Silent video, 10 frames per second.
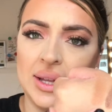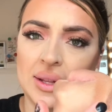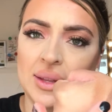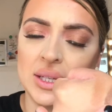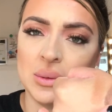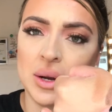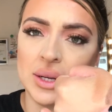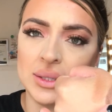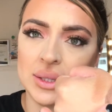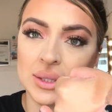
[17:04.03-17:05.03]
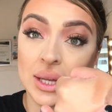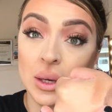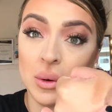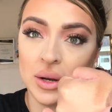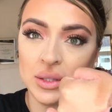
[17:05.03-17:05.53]
that this one is the
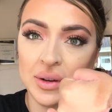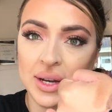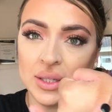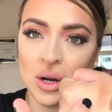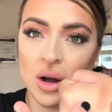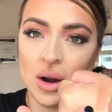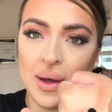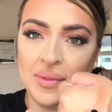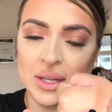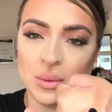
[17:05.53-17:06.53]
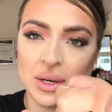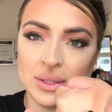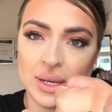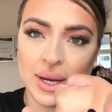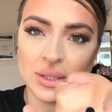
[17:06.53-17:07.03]
sleek one, it's very dark, and this one is
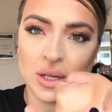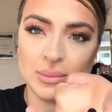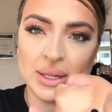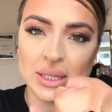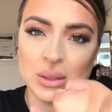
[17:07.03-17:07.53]
the NYX Cosmetics